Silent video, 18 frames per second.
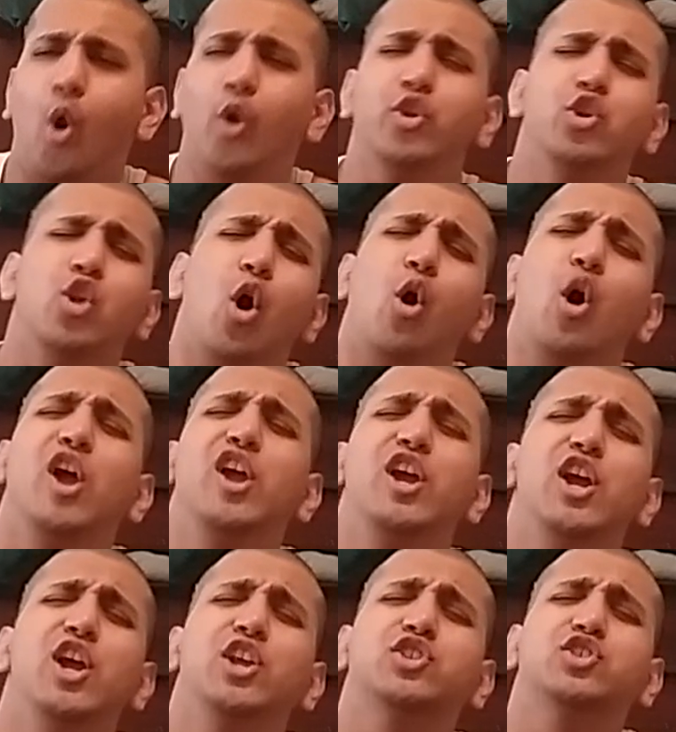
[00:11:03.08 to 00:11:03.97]
Oh, you know,
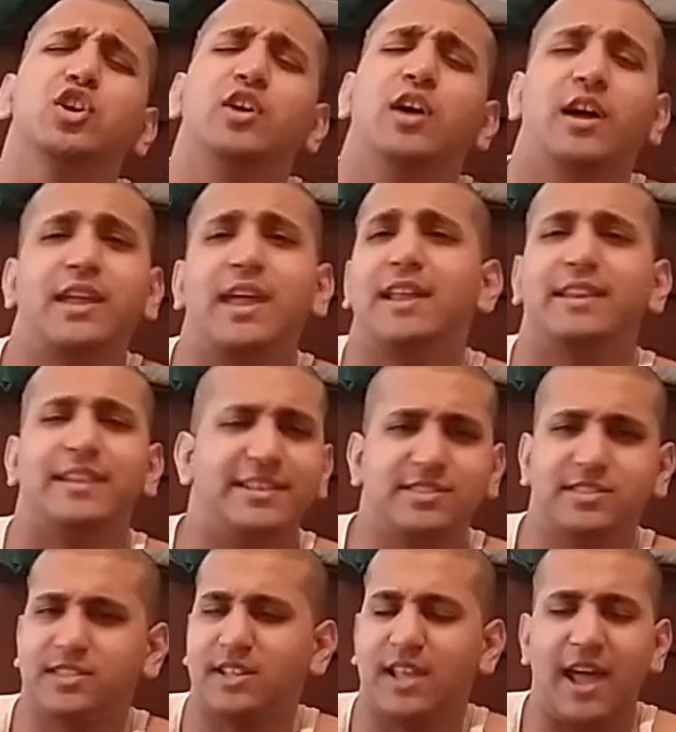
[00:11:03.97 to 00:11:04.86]

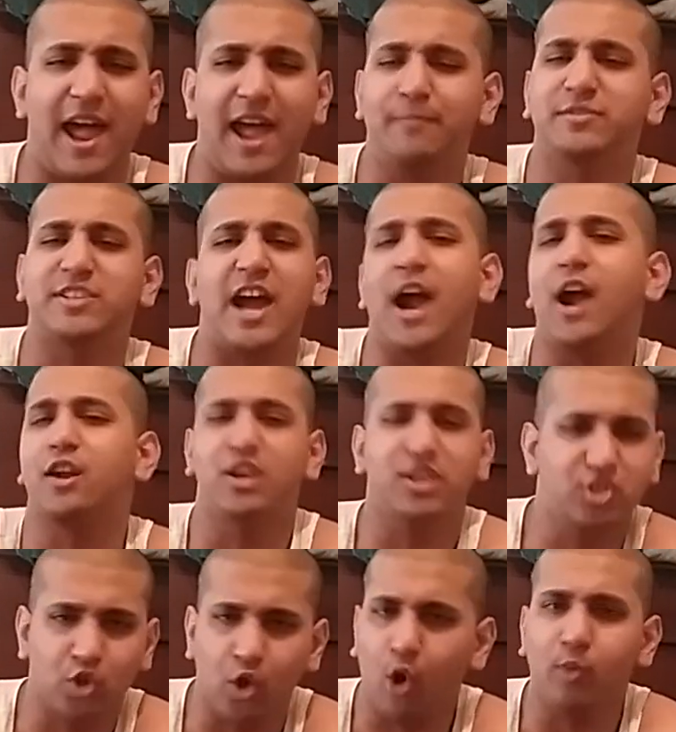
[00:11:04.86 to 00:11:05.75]
I'm tired
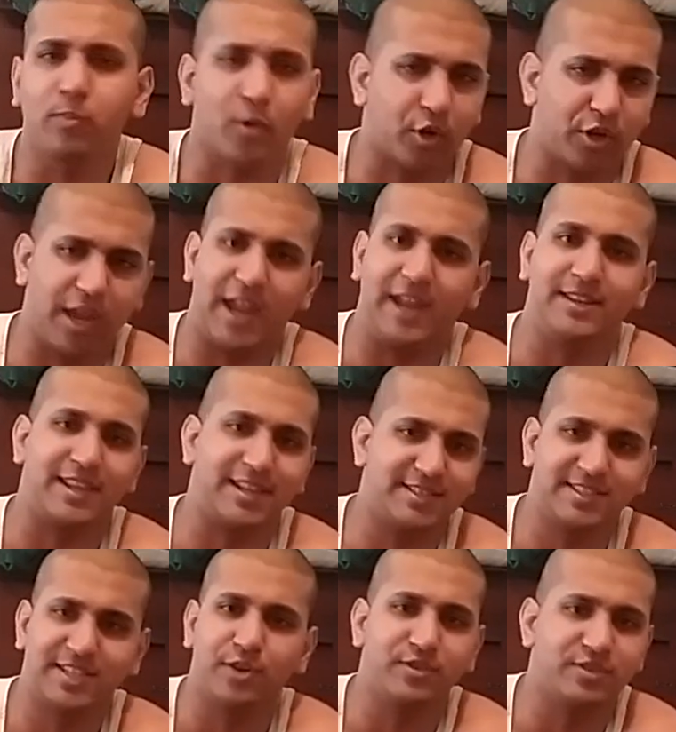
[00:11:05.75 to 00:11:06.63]
of this Goldberg hate.
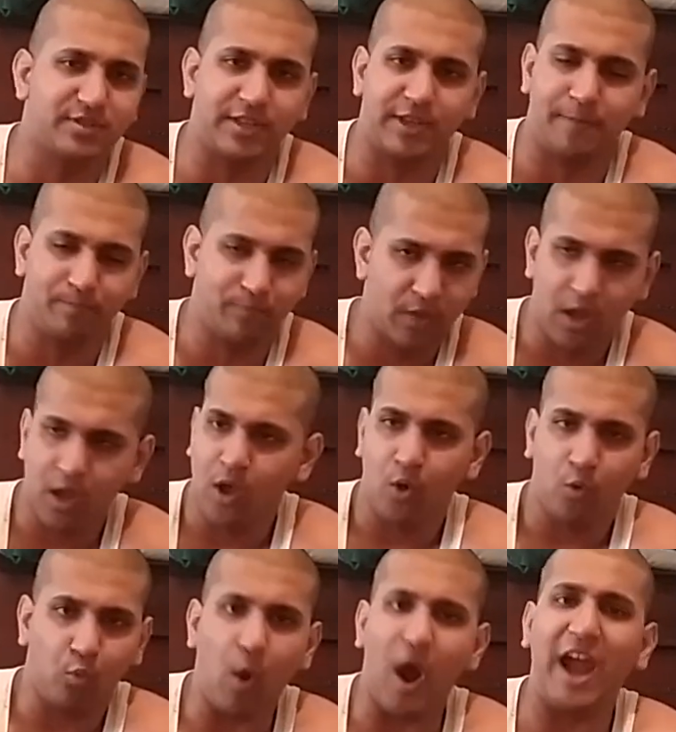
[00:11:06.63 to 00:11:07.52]
Like, seriously.
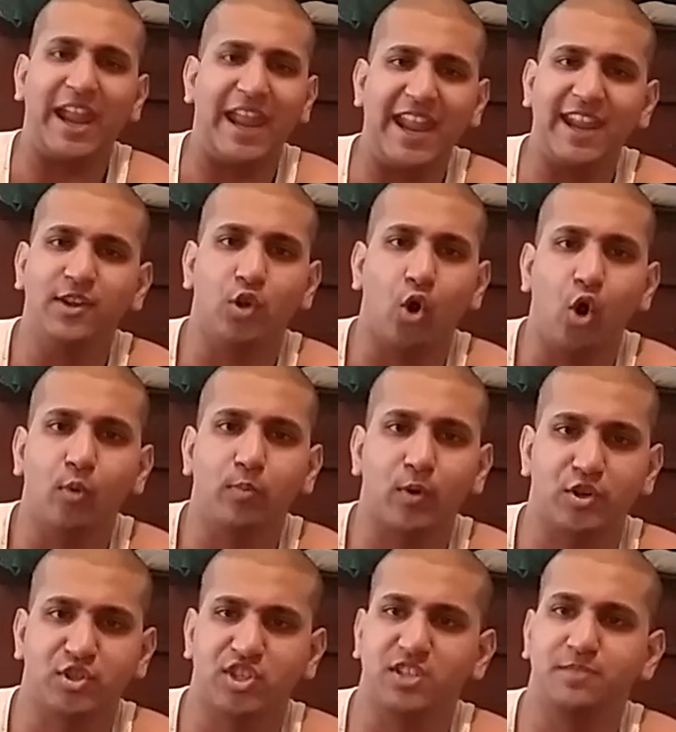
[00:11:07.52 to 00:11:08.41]
Why hate
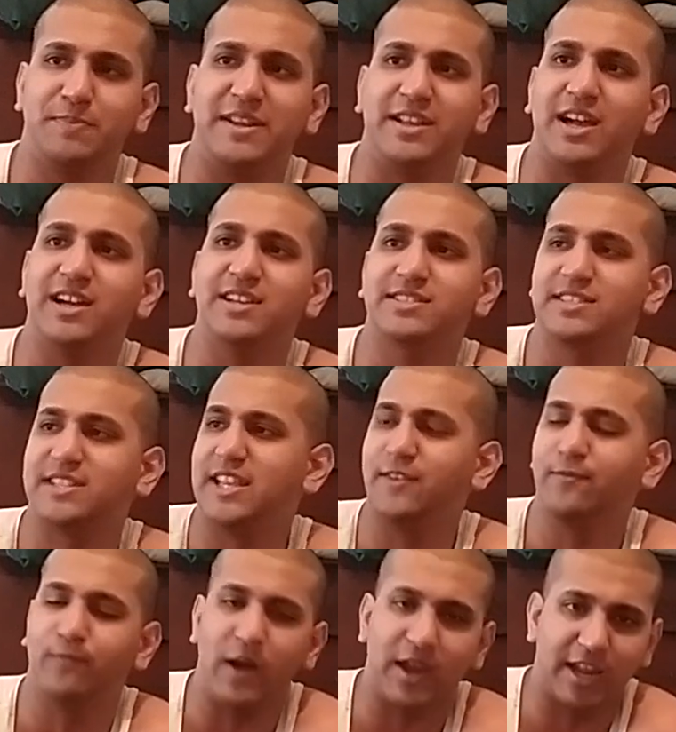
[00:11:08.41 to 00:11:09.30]
Goldberg? Just because
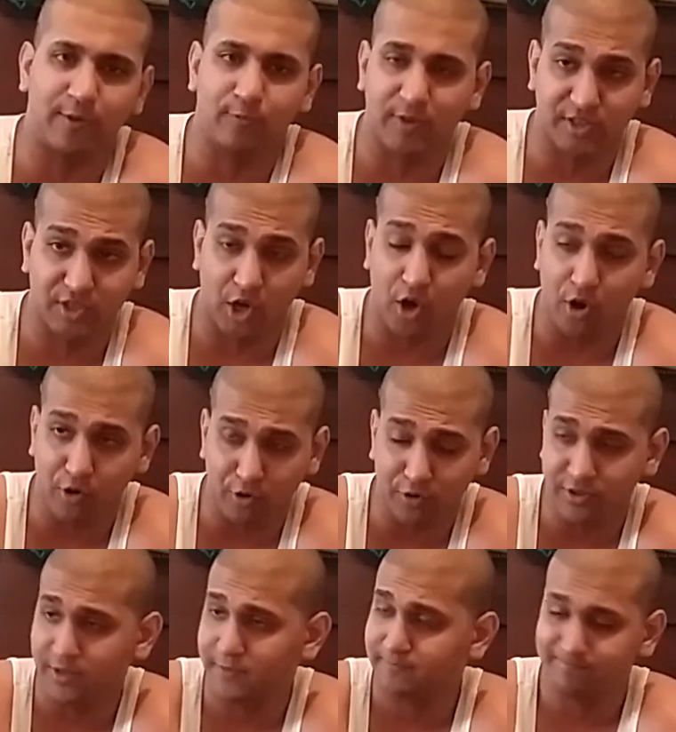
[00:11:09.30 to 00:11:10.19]
he fucking
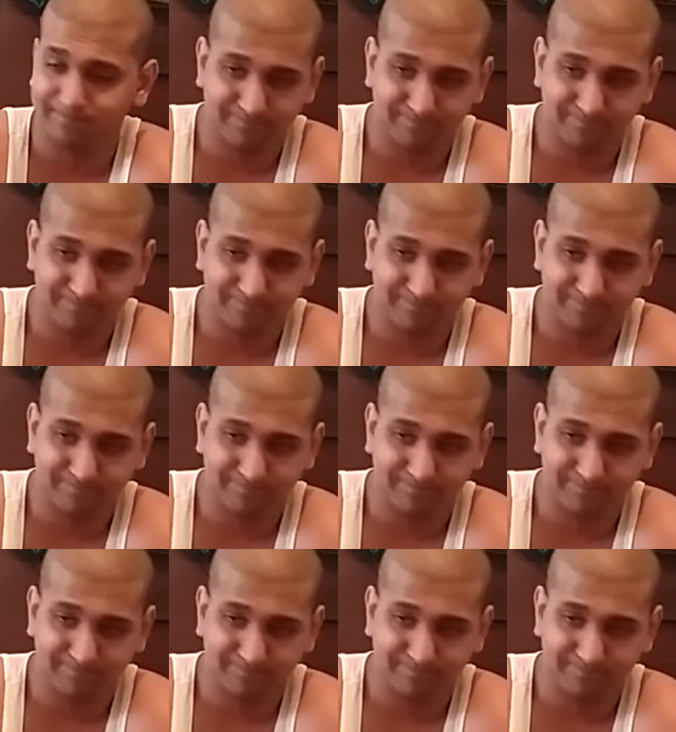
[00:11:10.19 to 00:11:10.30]
returned.